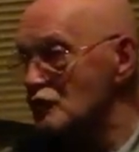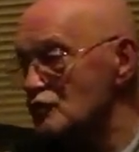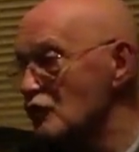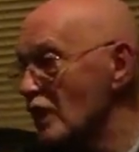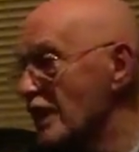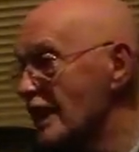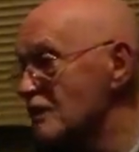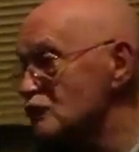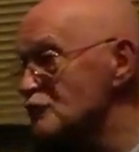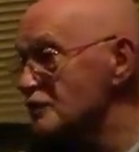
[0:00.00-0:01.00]
course, all I
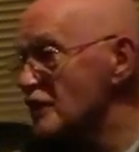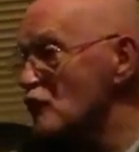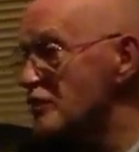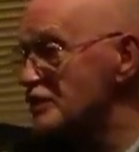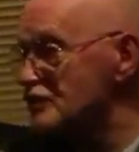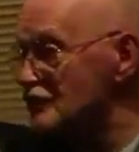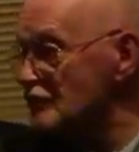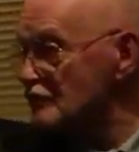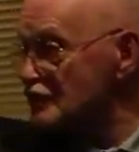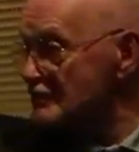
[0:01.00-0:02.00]
had was piano, bass and
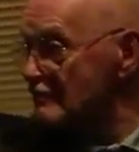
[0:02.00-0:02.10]
drums.